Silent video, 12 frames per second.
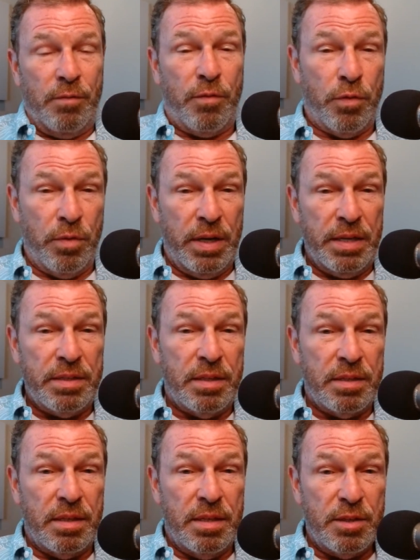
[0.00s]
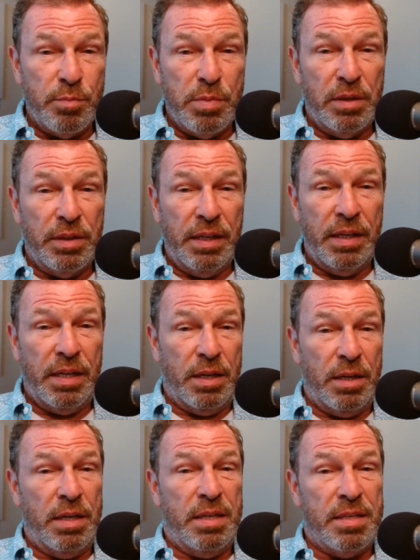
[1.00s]
For instance, in this building,
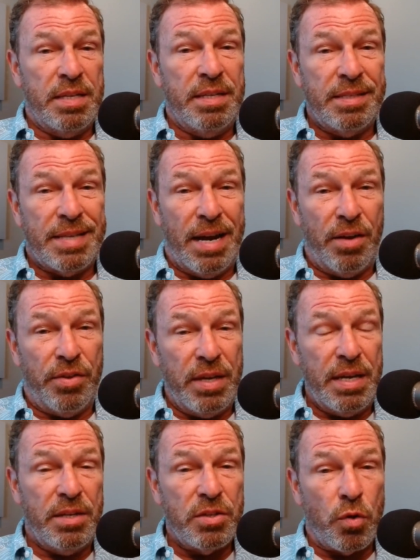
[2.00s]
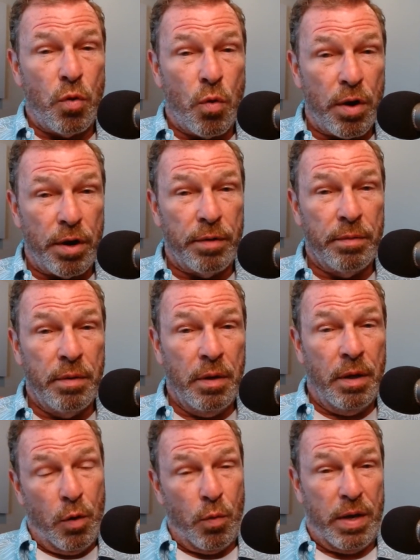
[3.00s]
it is the southeast corner.
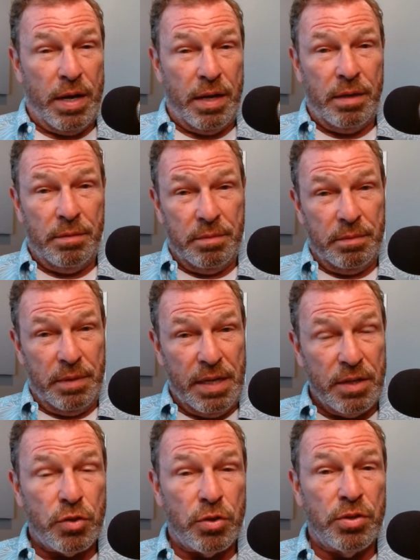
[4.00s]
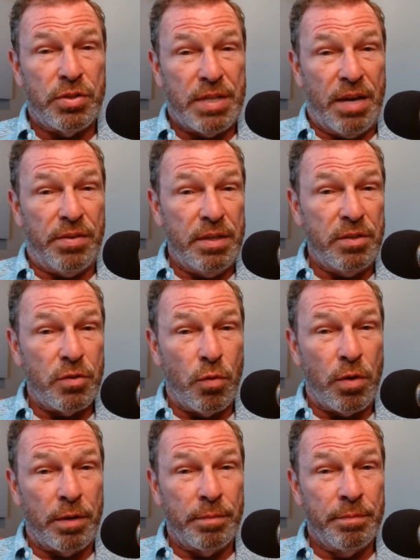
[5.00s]
Okay, enter southeast
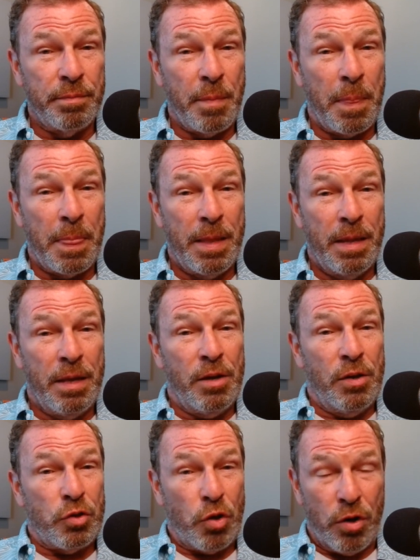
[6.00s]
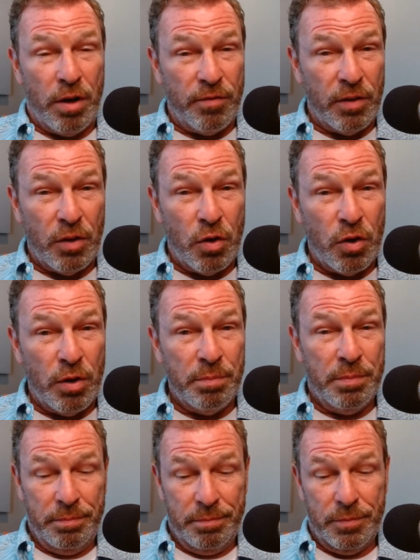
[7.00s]
corner. Turn off alarm,
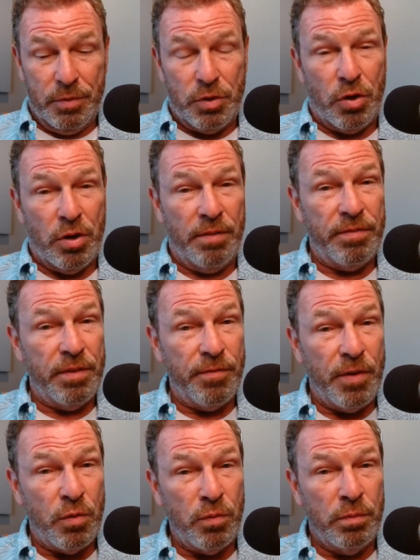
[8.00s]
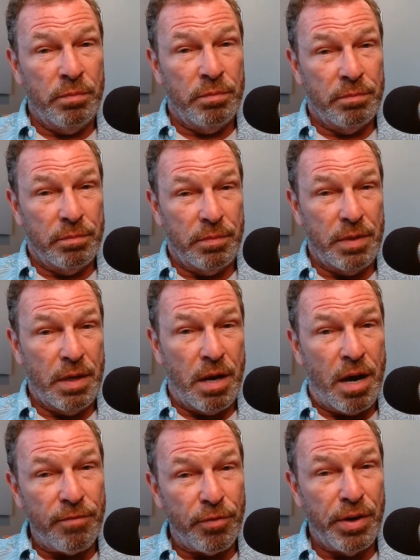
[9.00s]
turn off the phone, the
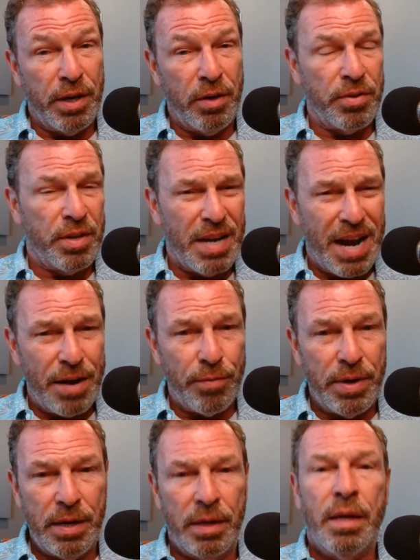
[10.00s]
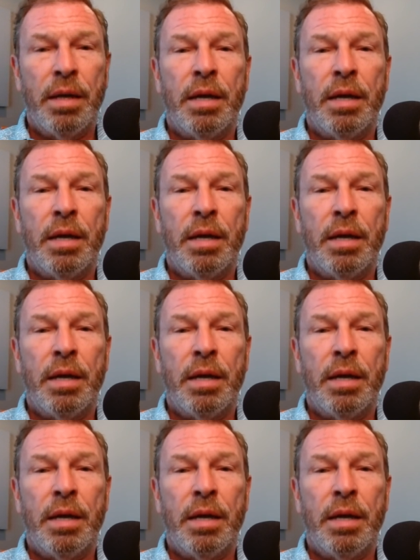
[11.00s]
off ring or the night ring,